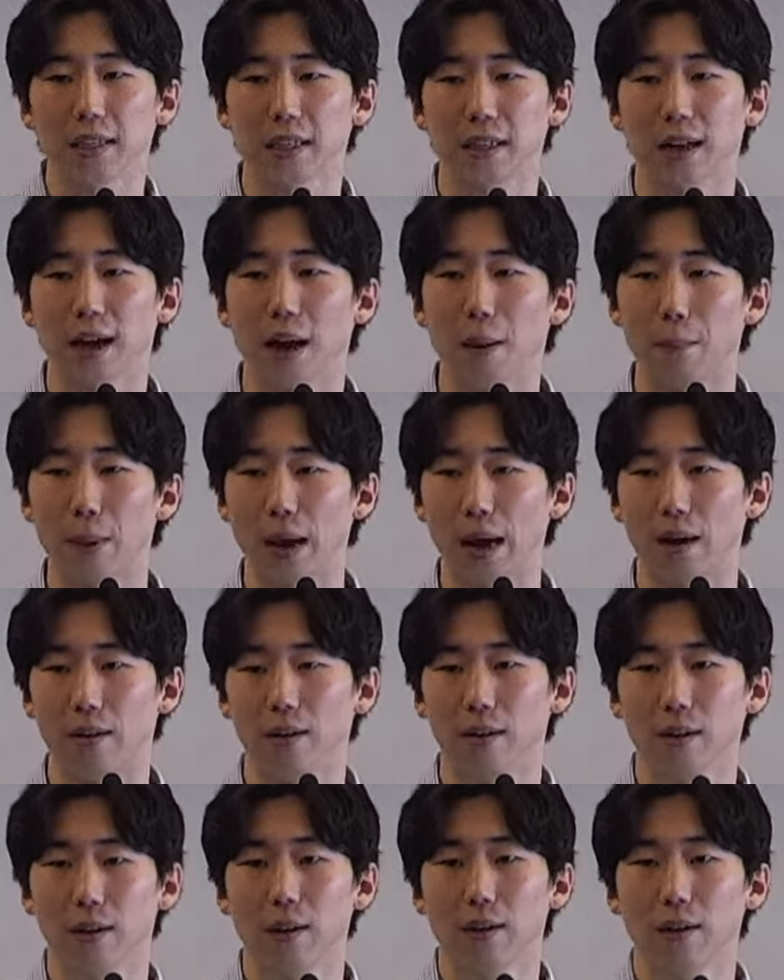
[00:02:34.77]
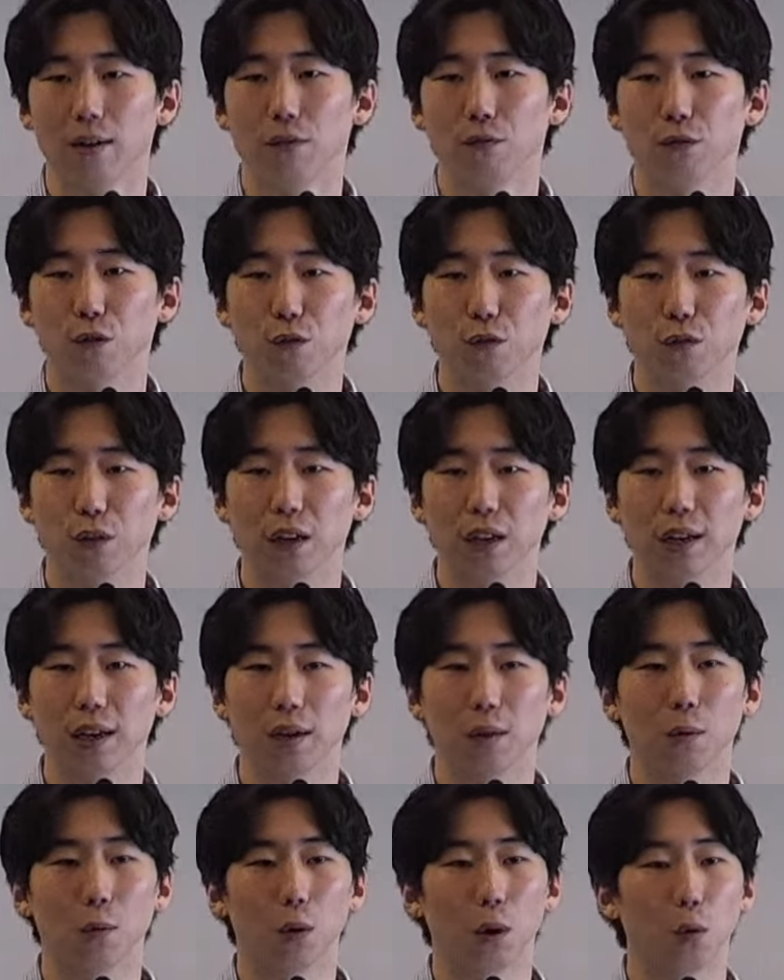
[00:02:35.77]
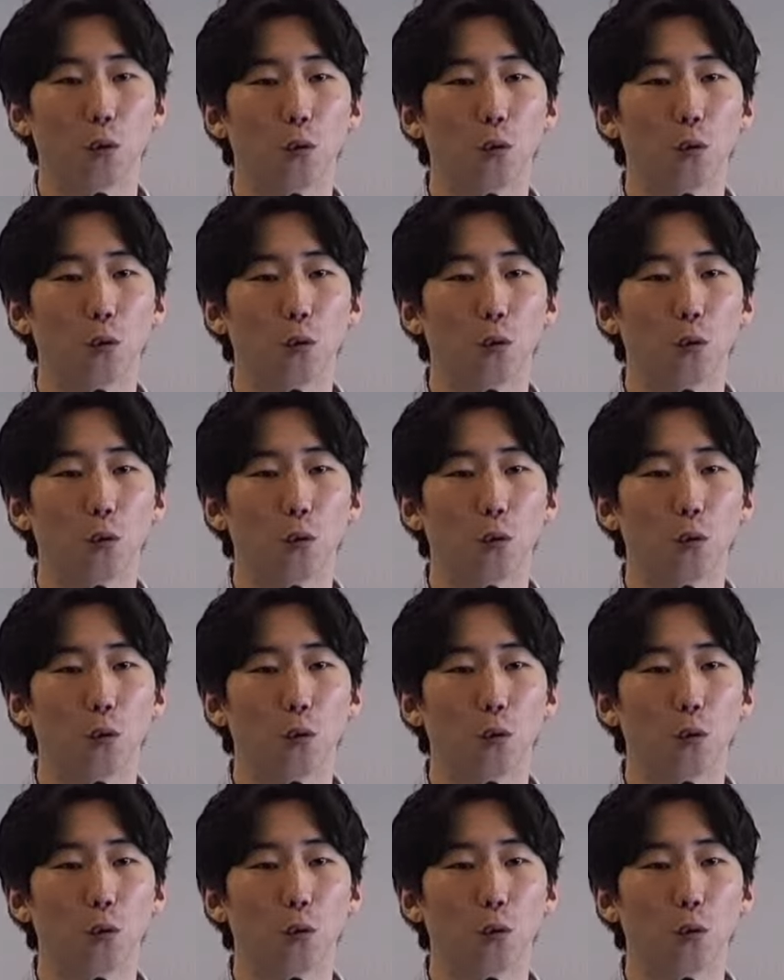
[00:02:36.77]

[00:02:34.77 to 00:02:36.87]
about fulfilling what